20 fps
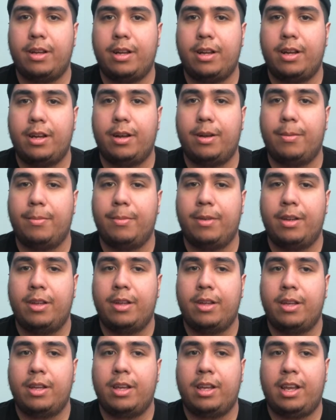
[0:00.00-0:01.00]
Um,
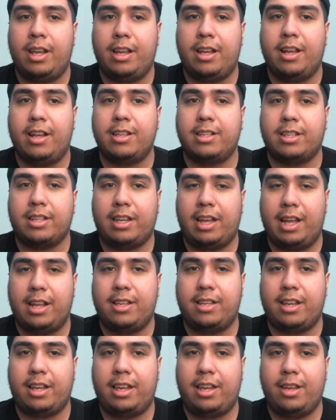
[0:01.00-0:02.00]
he does
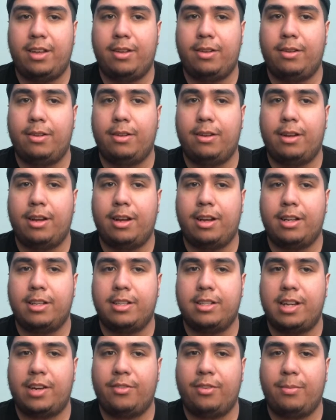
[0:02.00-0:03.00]
get to kill
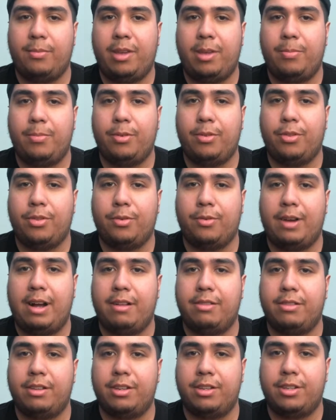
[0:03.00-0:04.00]
several people
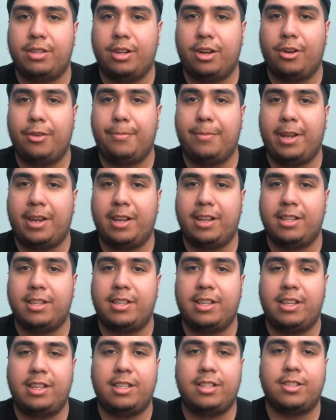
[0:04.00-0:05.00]
throughout the show
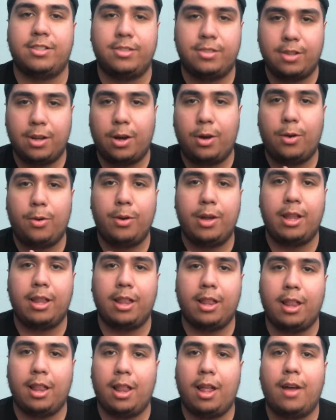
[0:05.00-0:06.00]
because he's so
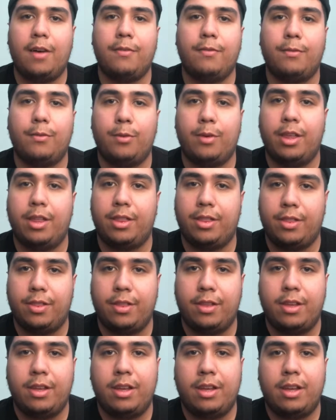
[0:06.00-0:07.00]
in love with